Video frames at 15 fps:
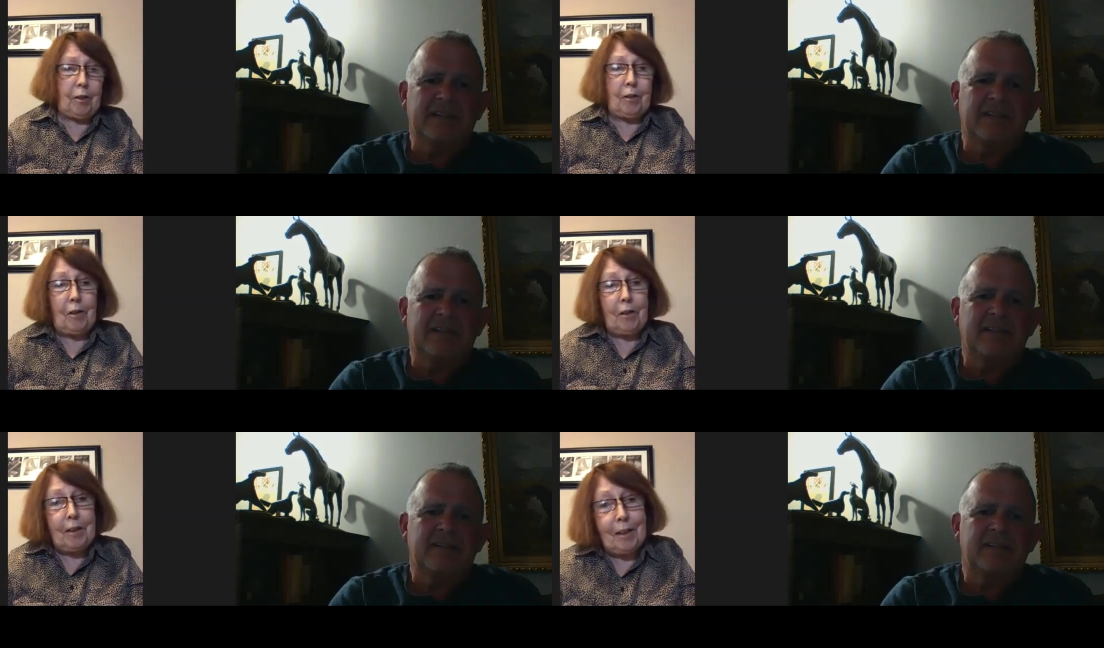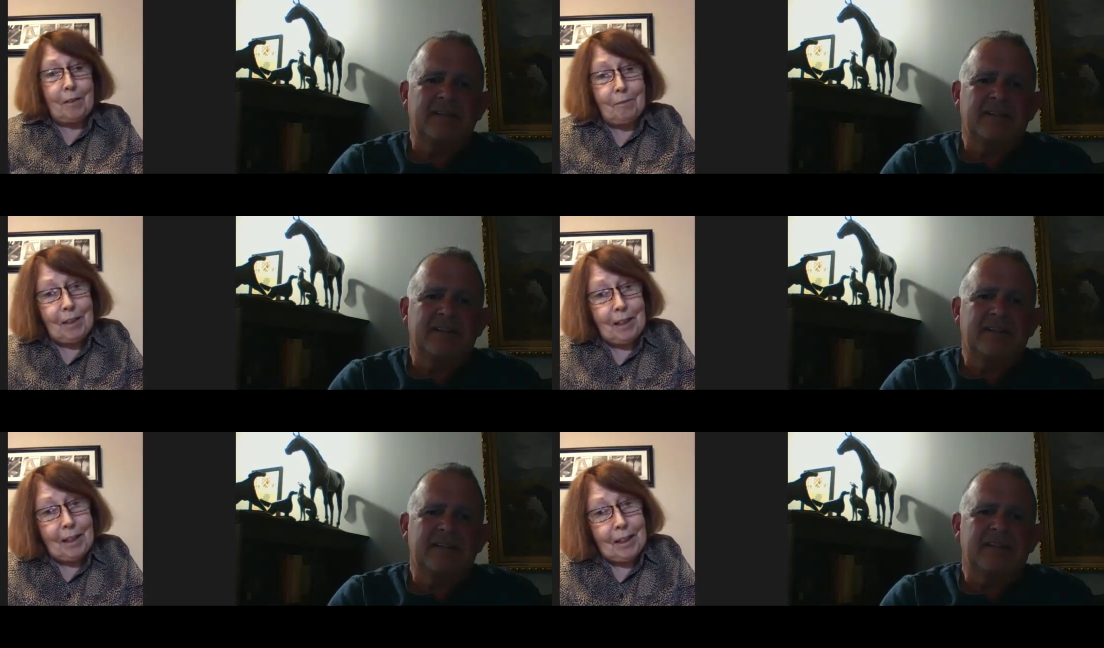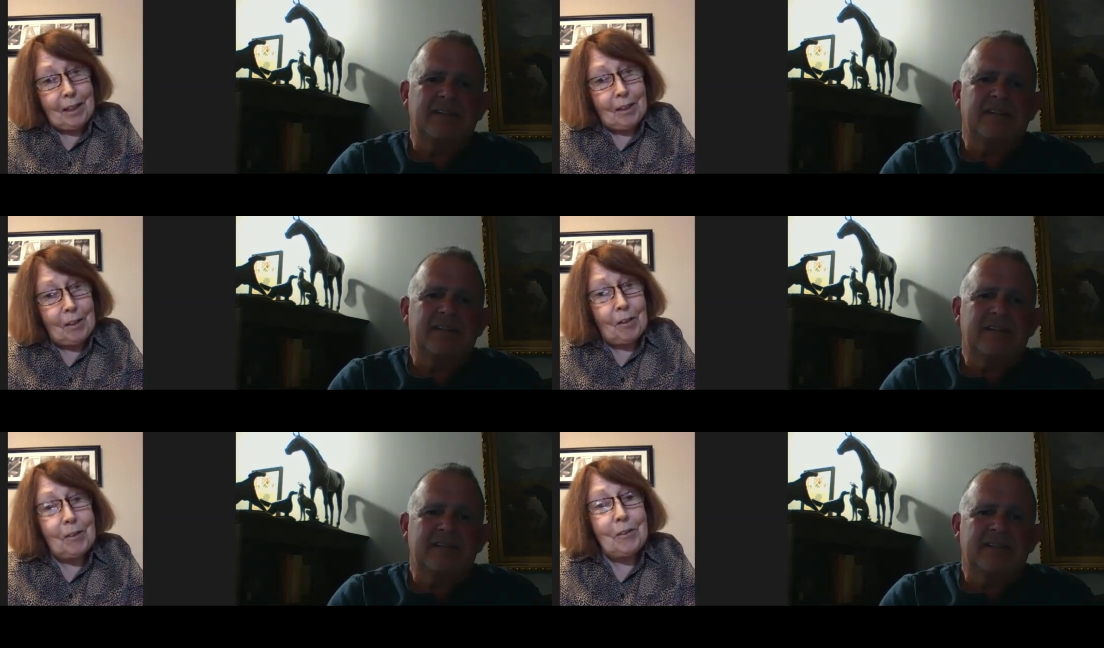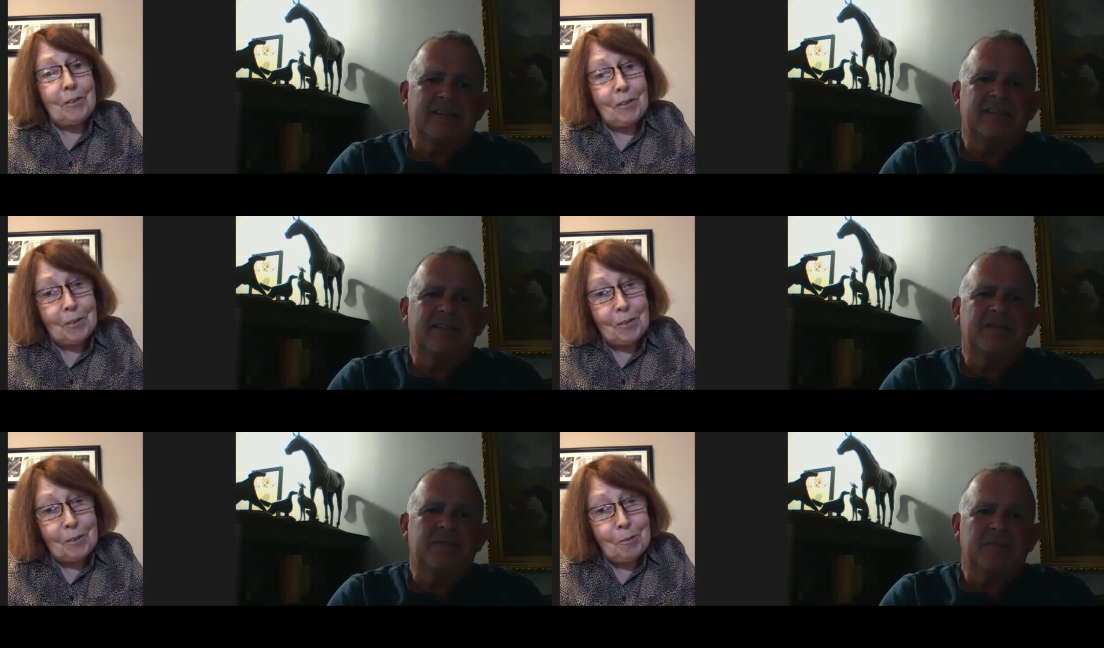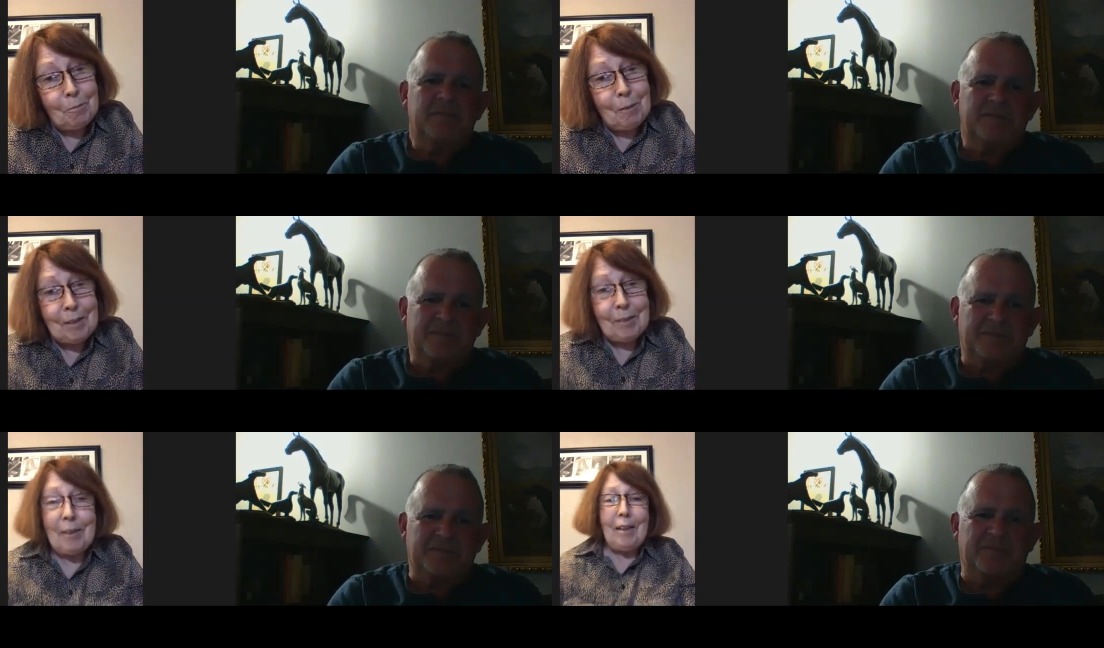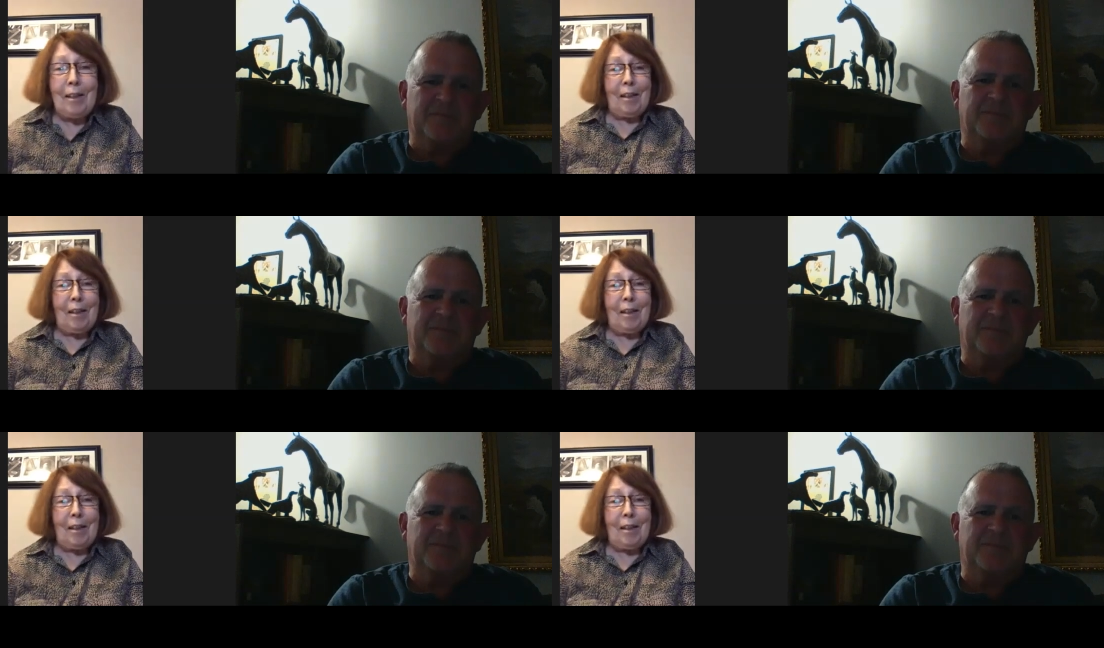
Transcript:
Speaker 1: not enough hair, you know. But